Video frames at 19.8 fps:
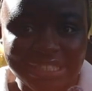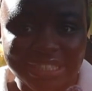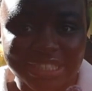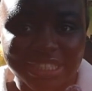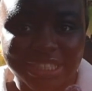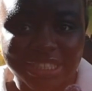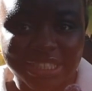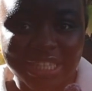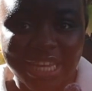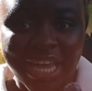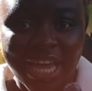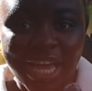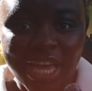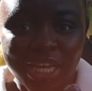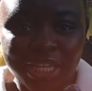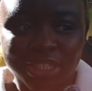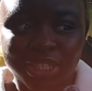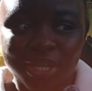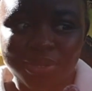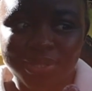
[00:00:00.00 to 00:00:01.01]
deals,
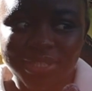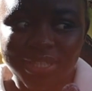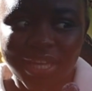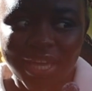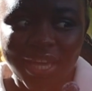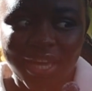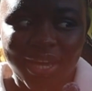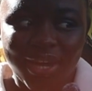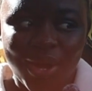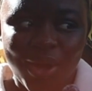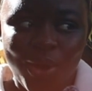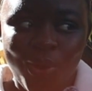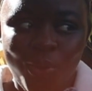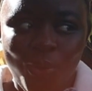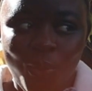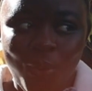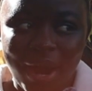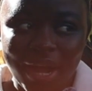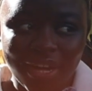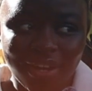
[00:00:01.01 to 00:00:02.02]
so I was like,
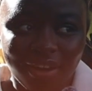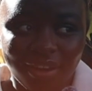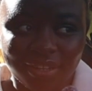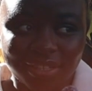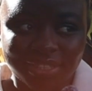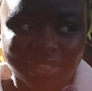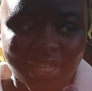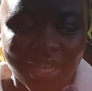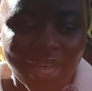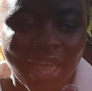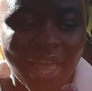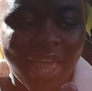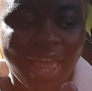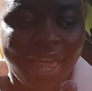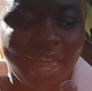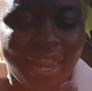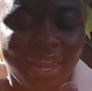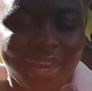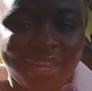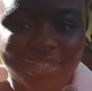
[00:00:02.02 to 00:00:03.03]
why not?
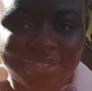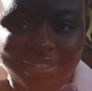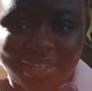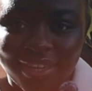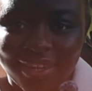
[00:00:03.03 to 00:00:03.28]
Let's